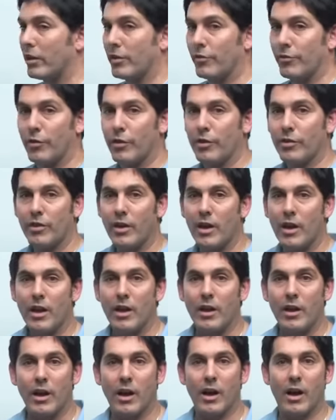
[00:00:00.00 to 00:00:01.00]
convert
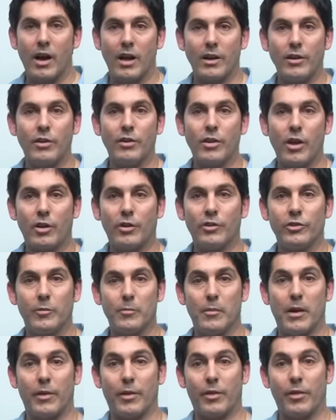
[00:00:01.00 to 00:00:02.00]
$100 a
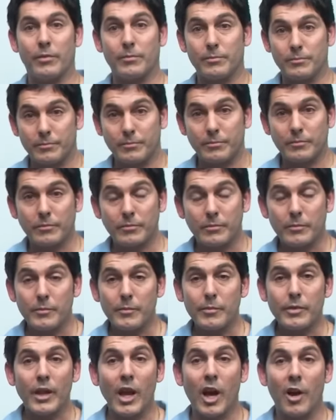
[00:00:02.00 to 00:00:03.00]
month
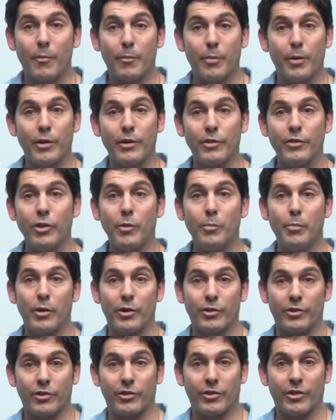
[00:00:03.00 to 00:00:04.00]
of personal
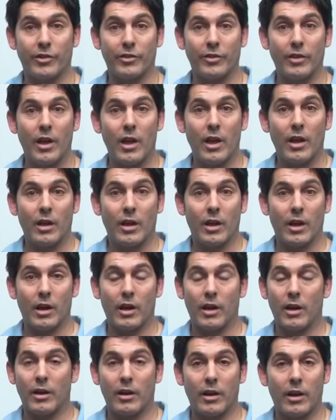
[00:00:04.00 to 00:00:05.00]
purchases
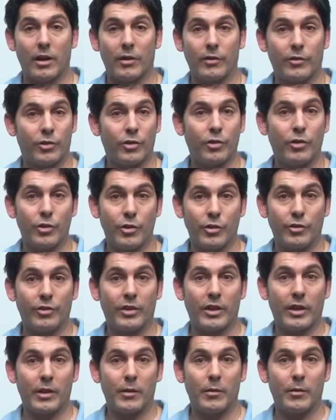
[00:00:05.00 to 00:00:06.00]
to Nu
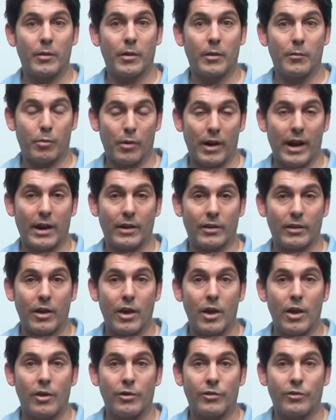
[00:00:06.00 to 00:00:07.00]
Skin brand?
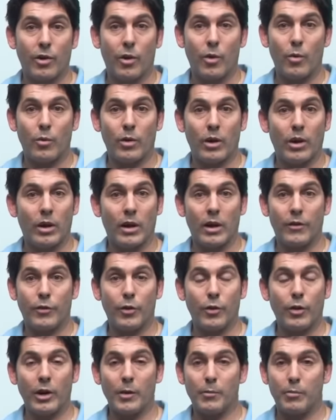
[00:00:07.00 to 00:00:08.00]
So if
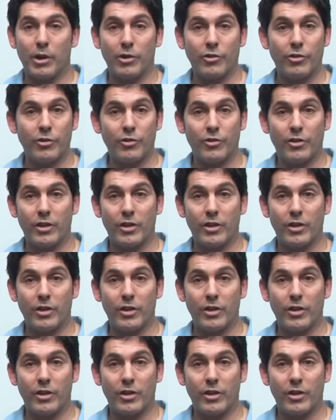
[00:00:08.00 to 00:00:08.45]
you're going to brush your